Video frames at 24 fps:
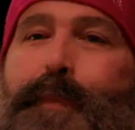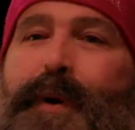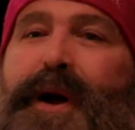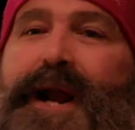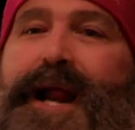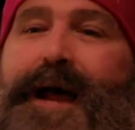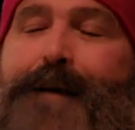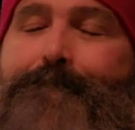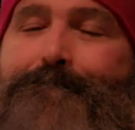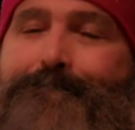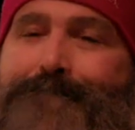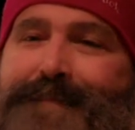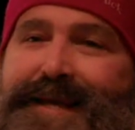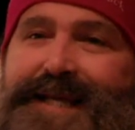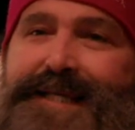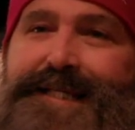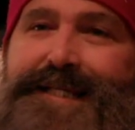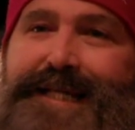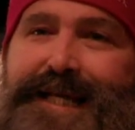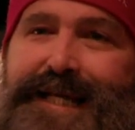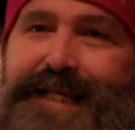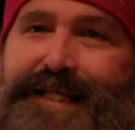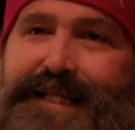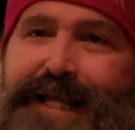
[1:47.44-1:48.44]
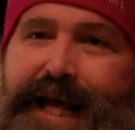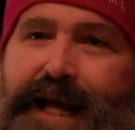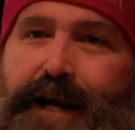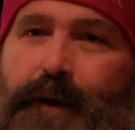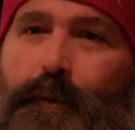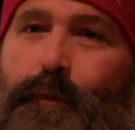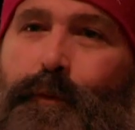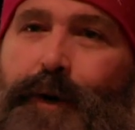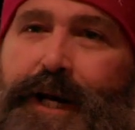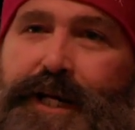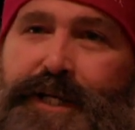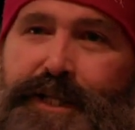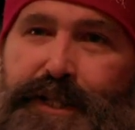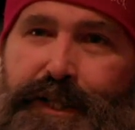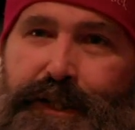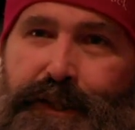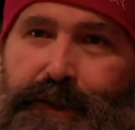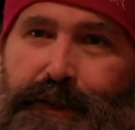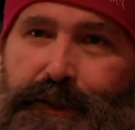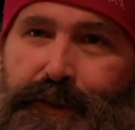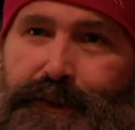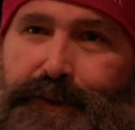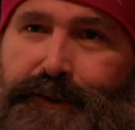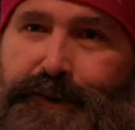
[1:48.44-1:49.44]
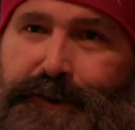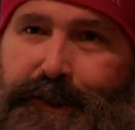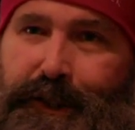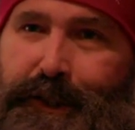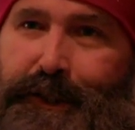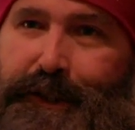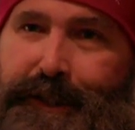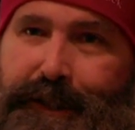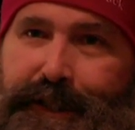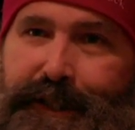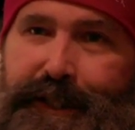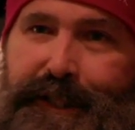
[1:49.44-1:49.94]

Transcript: but I'm missing that original shirt.